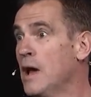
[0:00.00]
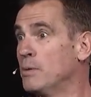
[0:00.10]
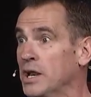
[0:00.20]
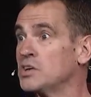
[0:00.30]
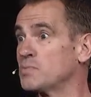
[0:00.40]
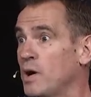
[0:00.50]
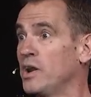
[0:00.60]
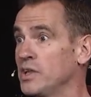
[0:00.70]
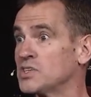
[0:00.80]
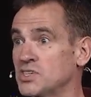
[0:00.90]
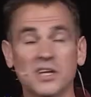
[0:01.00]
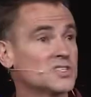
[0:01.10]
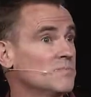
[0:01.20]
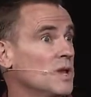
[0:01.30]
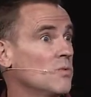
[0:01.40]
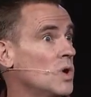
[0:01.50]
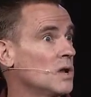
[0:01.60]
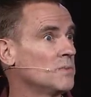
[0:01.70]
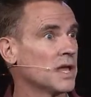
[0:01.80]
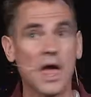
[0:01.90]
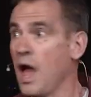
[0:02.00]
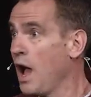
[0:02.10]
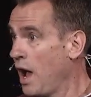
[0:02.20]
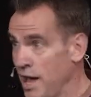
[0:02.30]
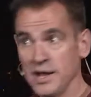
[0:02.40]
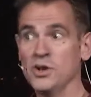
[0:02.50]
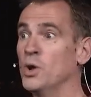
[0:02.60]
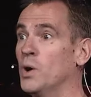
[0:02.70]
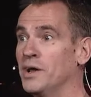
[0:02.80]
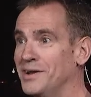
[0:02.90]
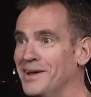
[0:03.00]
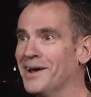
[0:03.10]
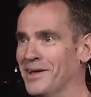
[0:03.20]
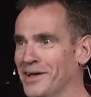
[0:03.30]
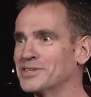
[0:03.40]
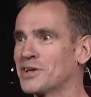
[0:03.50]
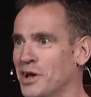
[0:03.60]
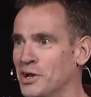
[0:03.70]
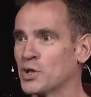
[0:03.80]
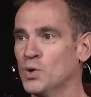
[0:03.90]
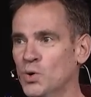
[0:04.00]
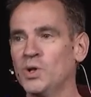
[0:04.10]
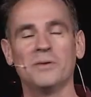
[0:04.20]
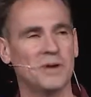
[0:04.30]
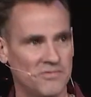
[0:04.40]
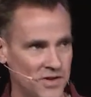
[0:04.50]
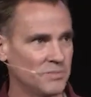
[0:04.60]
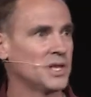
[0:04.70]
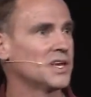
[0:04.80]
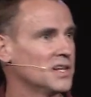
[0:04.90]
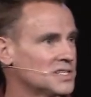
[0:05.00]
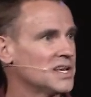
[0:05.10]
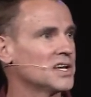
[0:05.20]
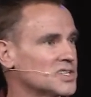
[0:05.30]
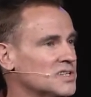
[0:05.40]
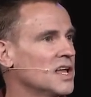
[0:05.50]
But there's part of this sense of me where I'm like, I had no idea, and that's kind of cool, and my family can attest.